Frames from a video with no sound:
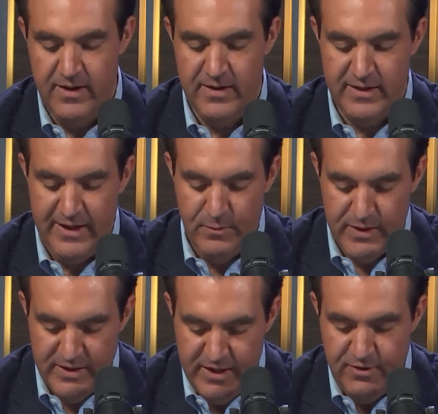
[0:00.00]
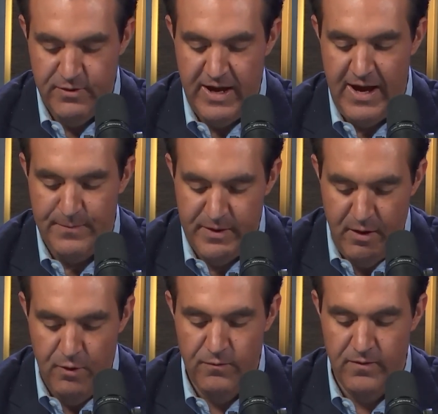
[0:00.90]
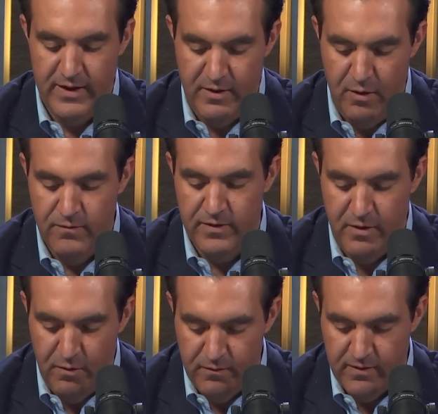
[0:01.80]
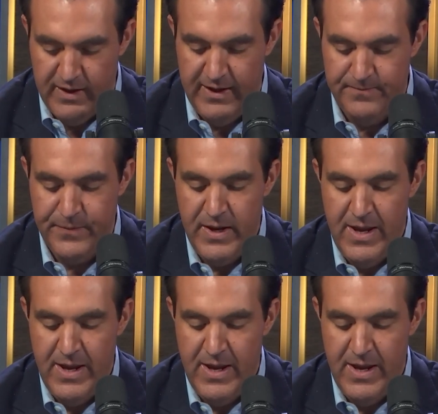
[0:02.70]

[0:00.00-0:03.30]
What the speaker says: And they will continue to happen over and over and over again.